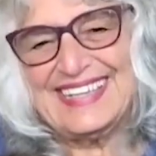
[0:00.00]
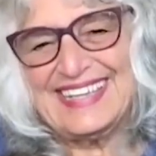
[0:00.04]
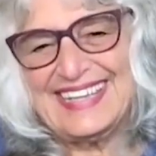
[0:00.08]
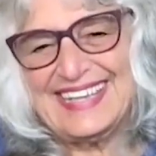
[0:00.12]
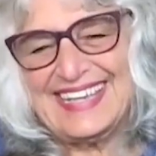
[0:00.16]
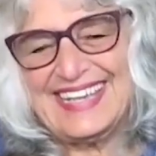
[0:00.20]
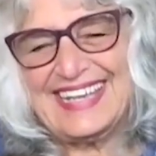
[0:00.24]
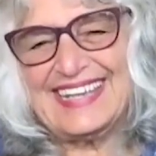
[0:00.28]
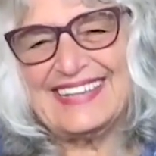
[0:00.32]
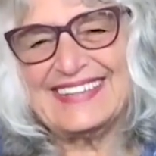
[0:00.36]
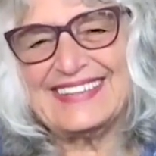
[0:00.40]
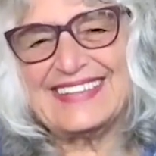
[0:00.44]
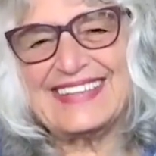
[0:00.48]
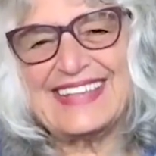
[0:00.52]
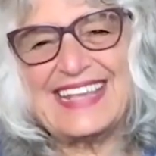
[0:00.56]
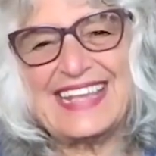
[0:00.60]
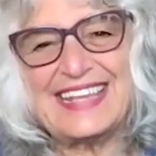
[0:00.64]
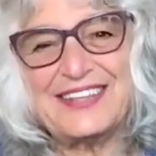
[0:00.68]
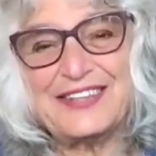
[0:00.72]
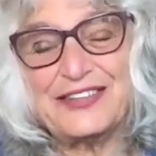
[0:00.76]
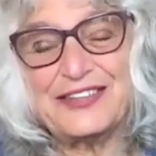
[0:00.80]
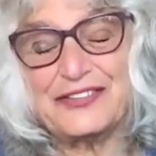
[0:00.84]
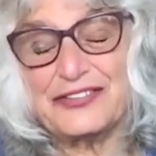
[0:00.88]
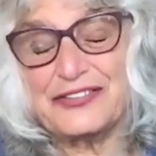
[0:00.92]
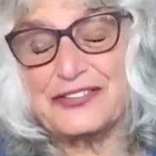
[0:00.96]
And
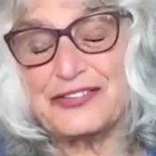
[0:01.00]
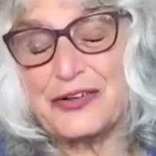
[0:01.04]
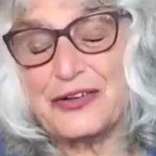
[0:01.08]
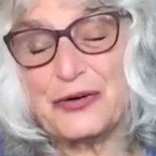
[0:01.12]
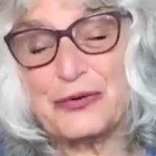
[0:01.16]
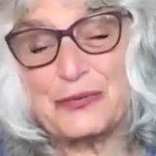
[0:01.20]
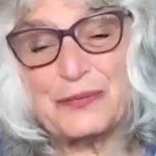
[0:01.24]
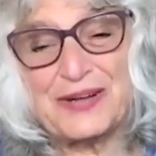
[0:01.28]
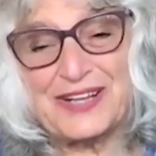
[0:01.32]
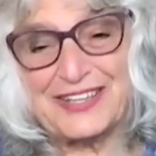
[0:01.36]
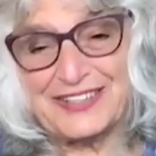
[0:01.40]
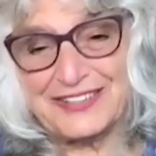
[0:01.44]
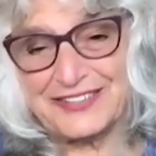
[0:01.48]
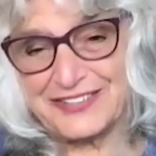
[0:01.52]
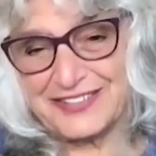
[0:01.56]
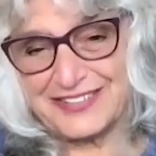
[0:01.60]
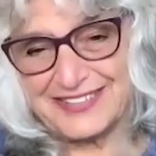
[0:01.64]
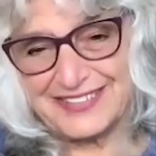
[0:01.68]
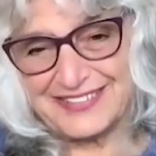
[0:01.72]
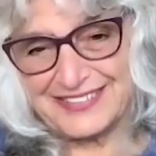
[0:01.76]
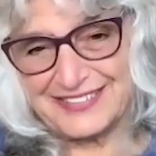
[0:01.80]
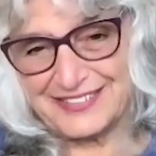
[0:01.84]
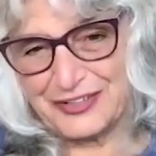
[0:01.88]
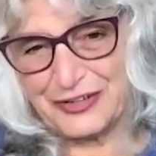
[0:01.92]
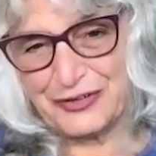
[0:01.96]
thank you so much,
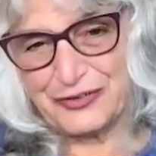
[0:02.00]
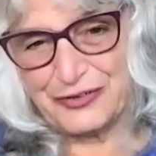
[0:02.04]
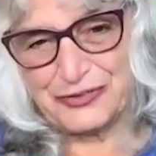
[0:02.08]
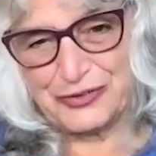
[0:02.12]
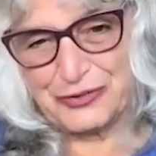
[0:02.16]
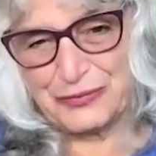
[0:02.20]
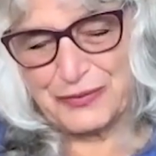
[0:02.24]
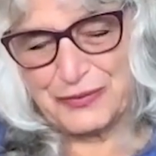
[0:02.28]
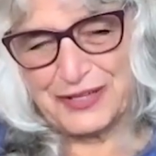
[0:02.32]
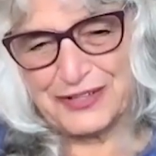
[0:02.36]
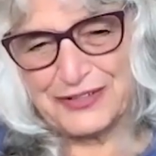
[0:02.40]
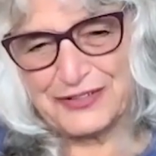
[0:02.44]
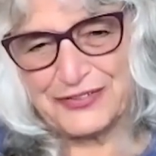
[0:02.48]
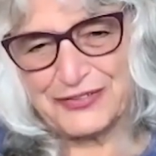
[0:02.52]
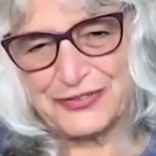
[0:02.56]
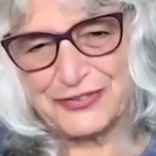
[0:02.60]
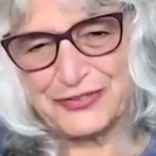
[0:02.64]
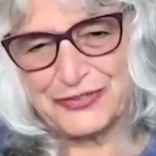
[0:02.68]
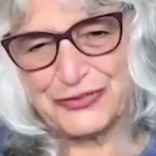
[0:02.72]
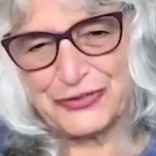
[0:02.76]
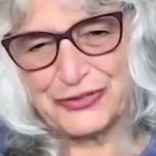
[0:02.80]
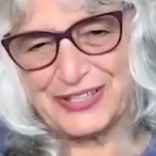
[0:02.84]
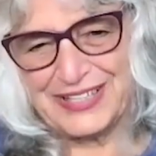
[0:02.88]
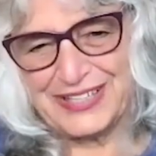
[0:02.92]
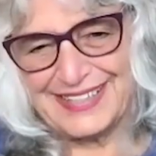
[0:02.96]
so much for
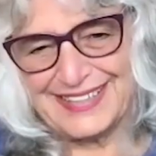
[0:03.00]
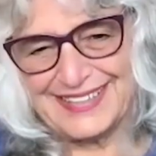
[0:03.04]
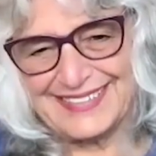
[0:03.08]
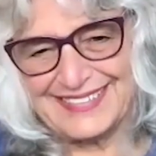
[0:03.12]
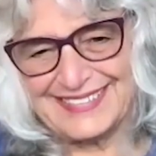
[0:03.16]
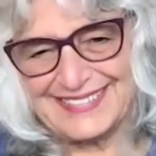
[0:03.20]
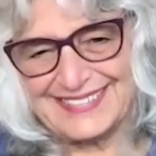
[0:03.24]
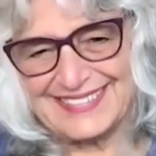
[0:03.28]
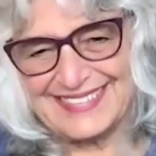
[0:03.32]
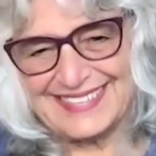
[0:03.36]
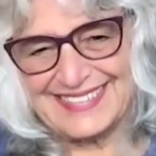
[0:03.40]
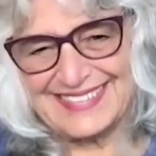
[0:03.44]
joining us.